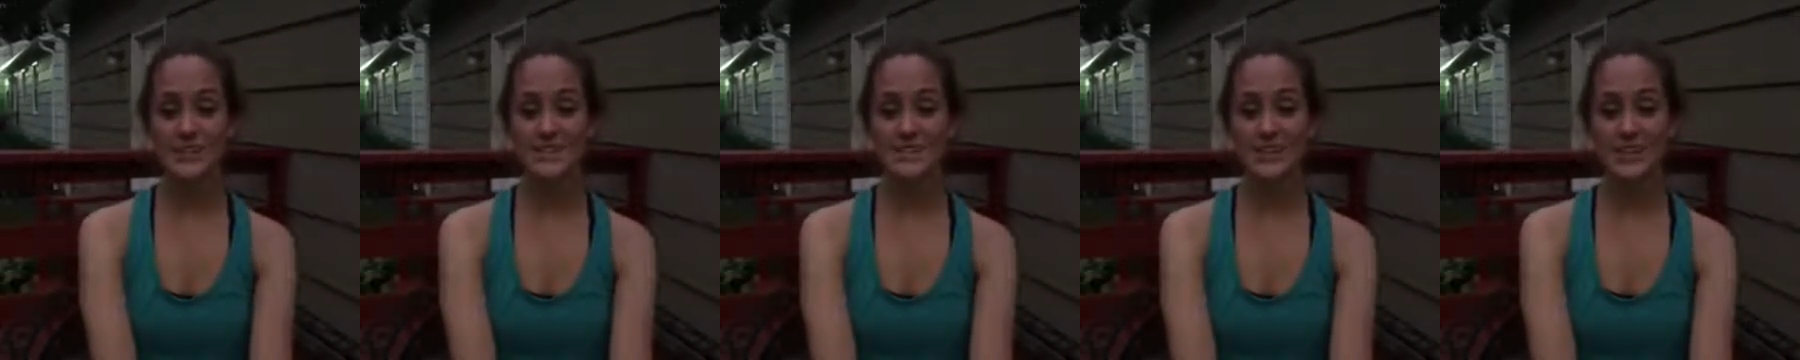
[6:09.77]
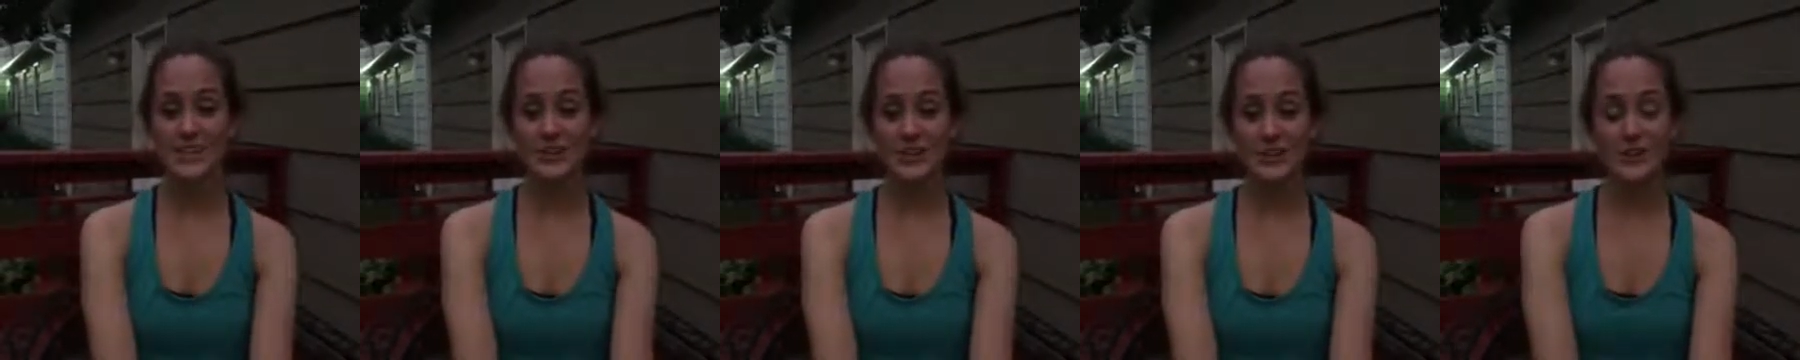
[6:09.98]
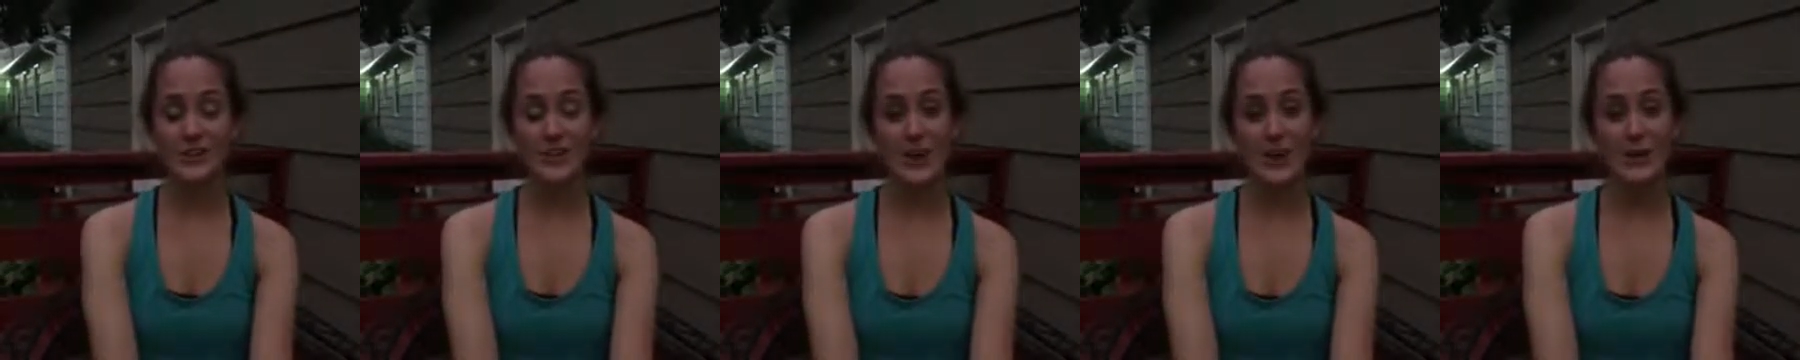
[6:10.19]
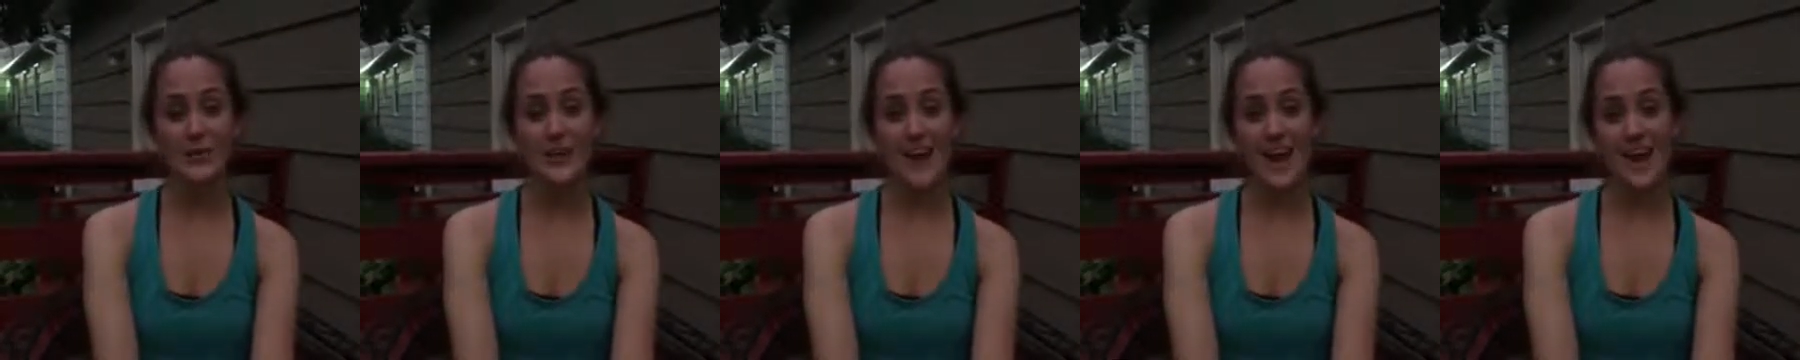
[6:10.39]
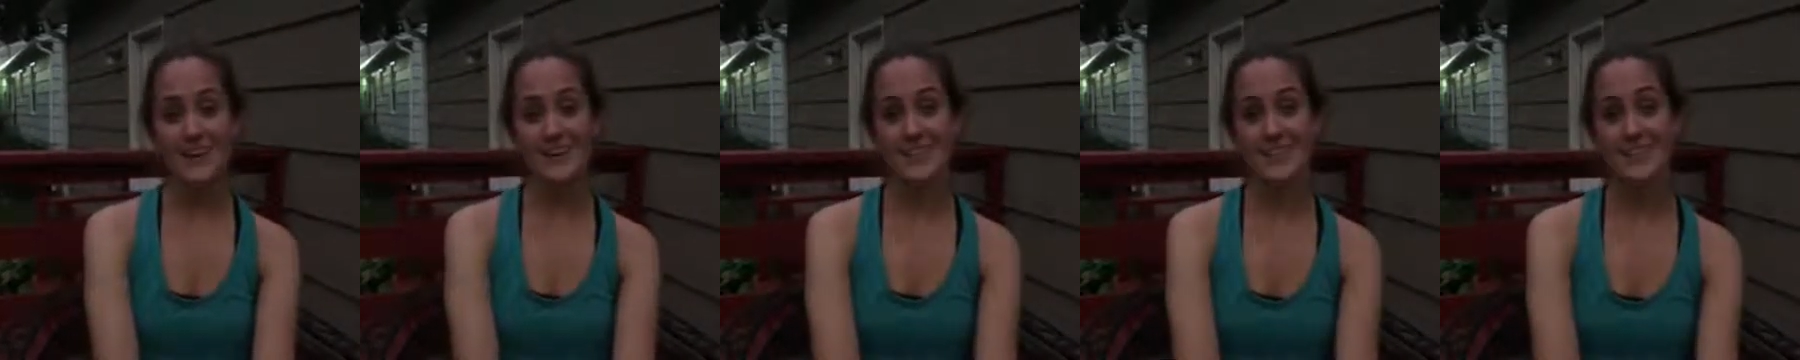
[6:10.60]
to get the coat
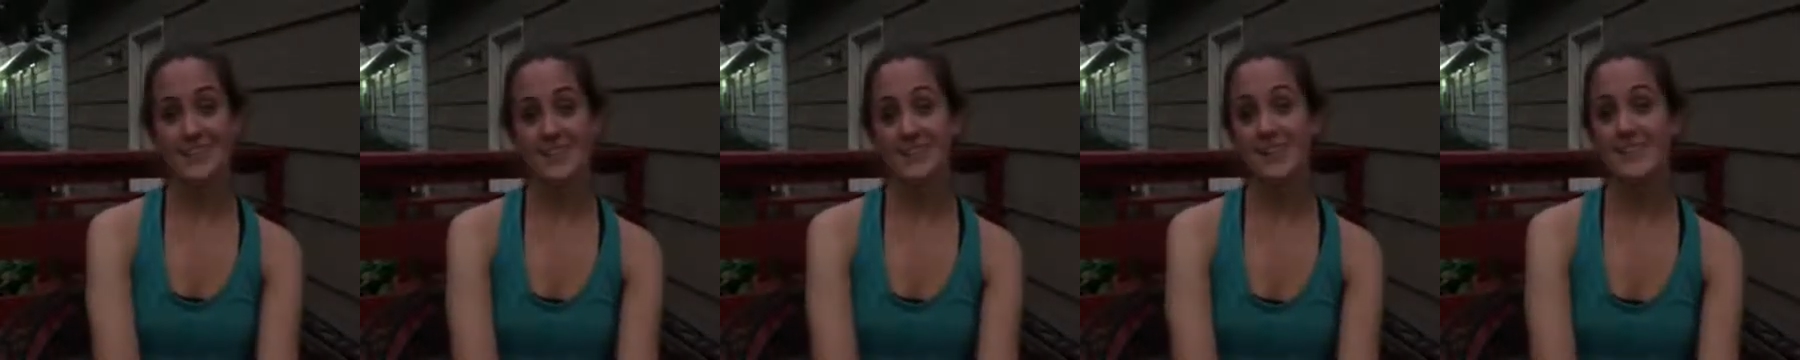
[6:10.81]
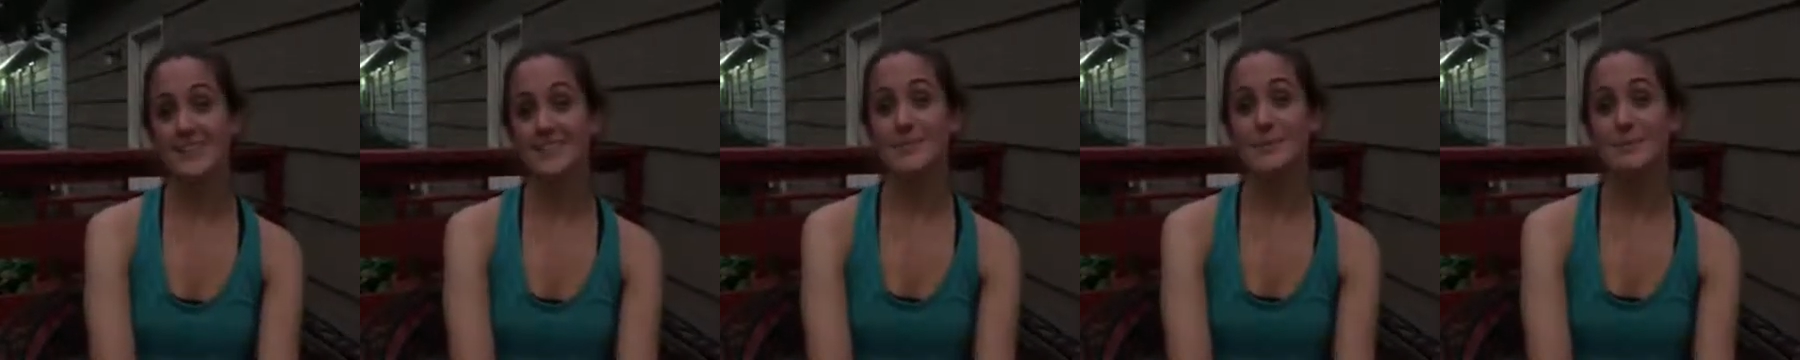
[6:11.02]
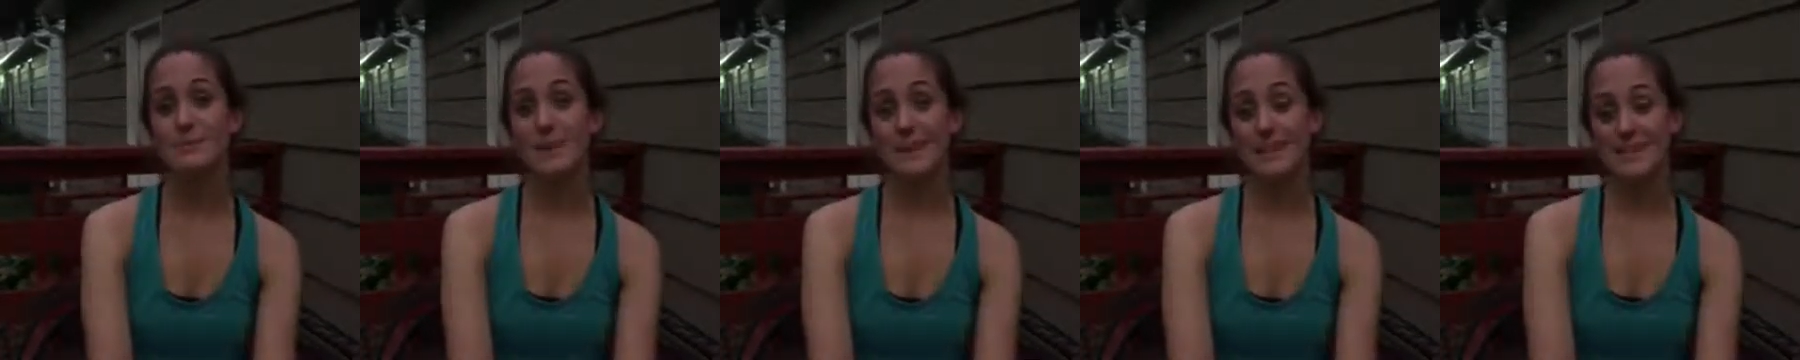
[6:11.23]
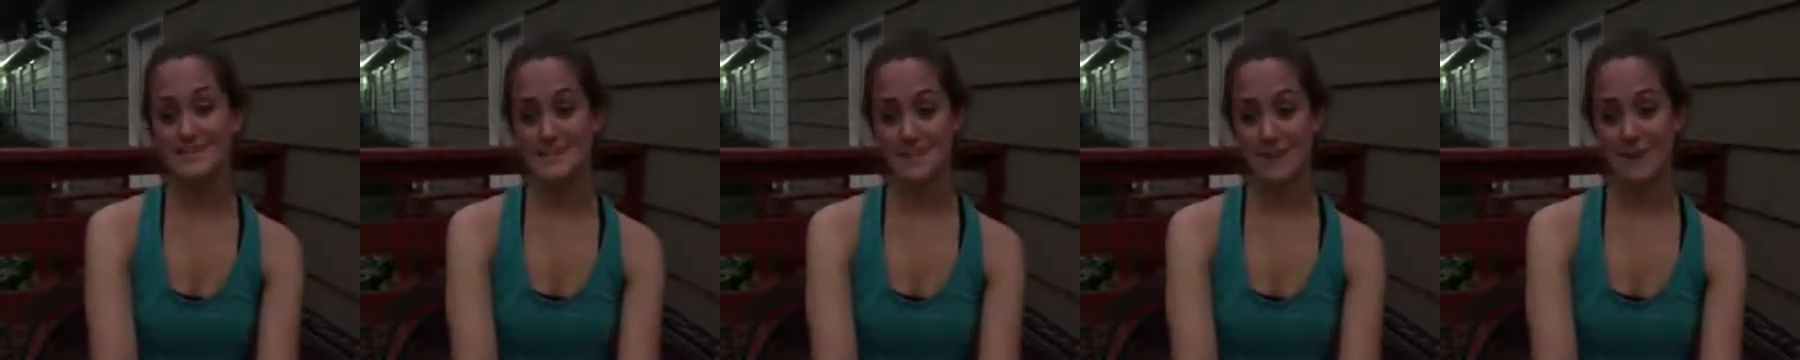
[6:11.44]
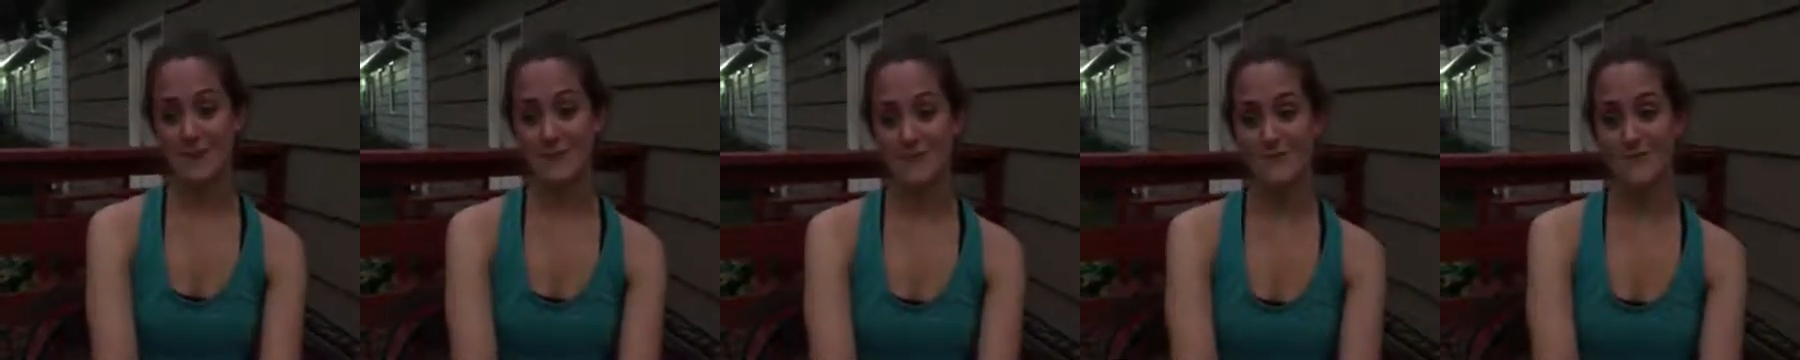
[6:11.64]
out of the closet
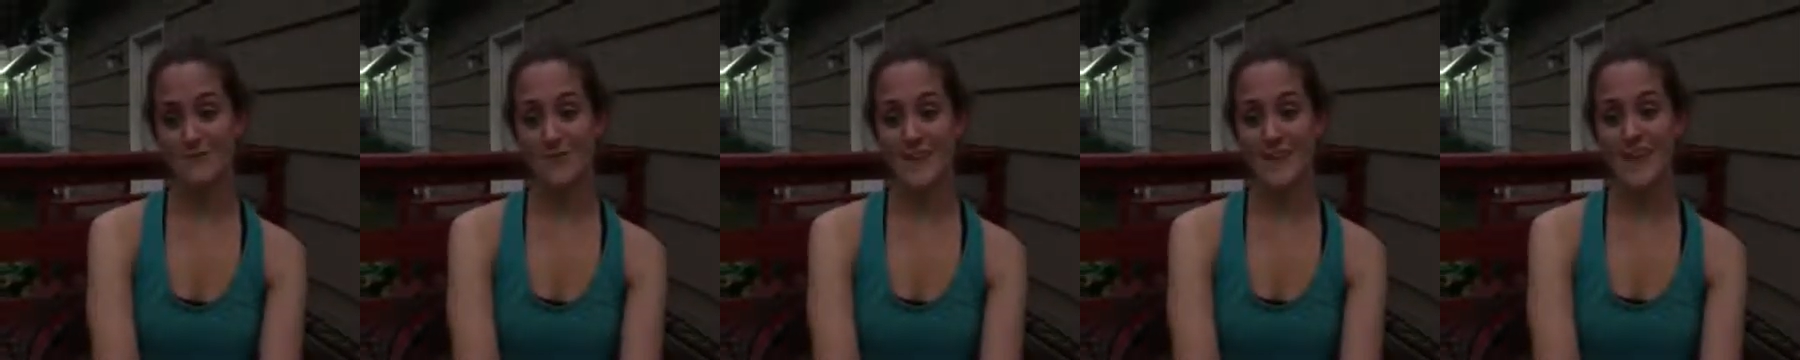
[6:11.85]
myself